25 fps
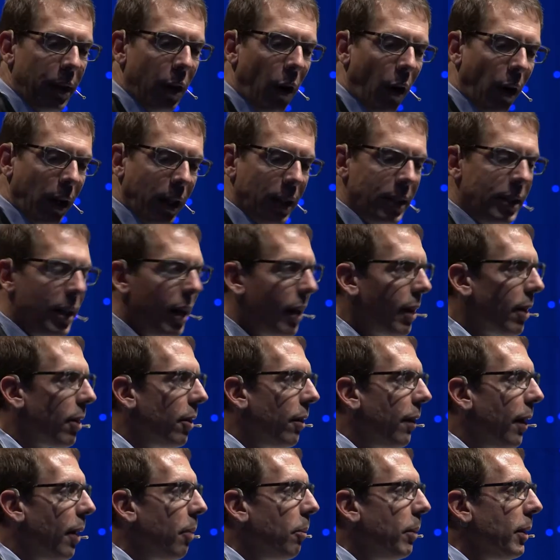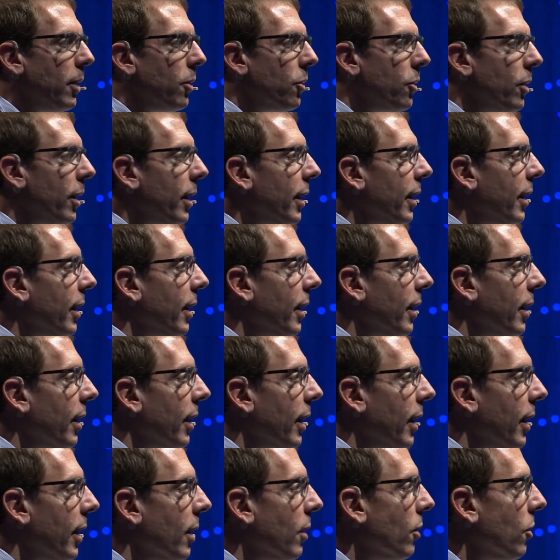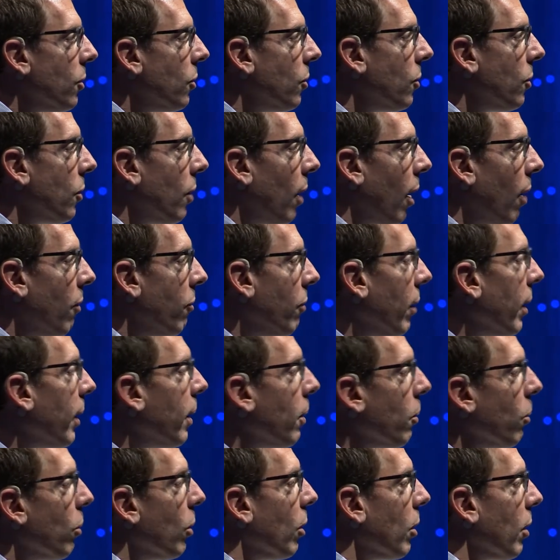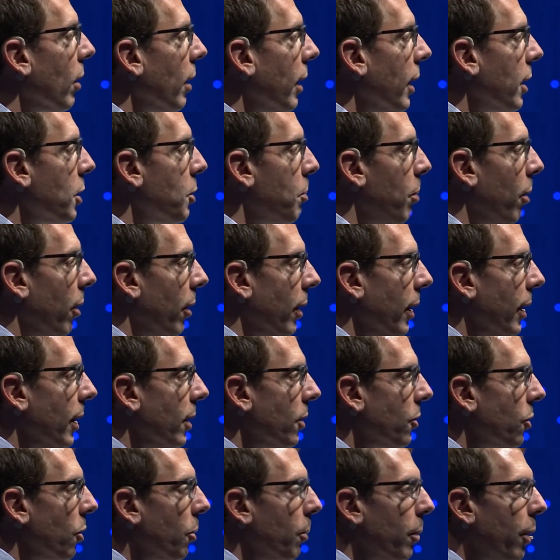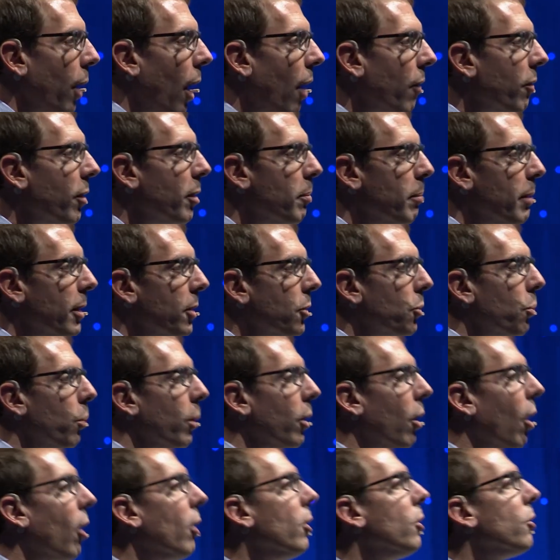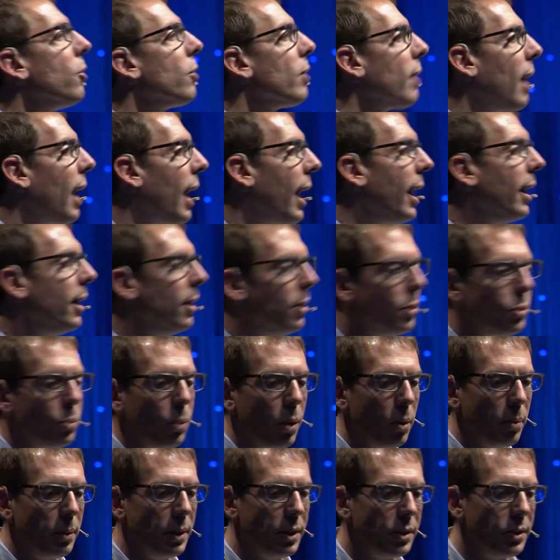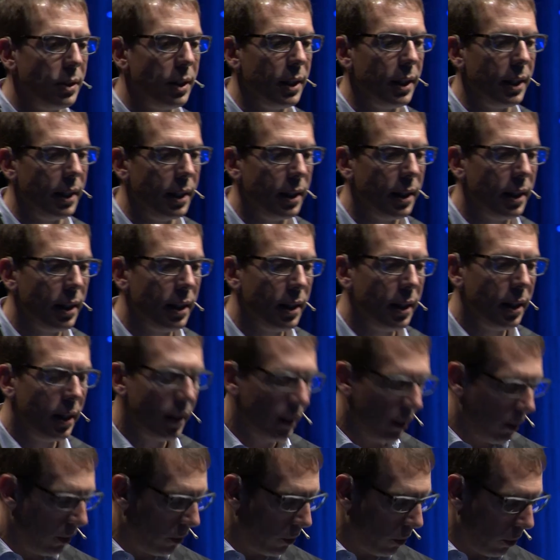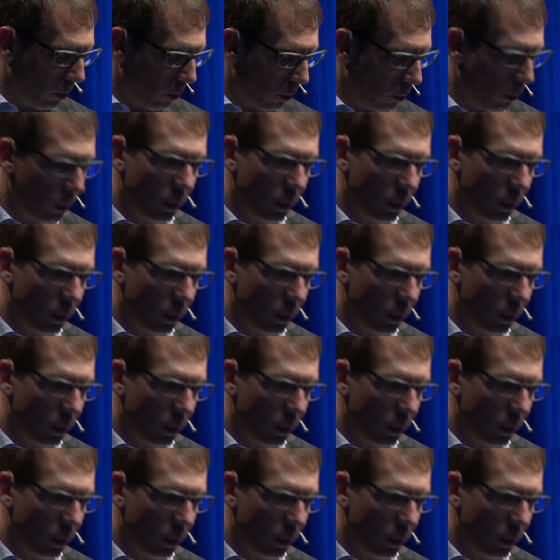architecture that we see is a visual experience, and we often miss what underlies what we see. So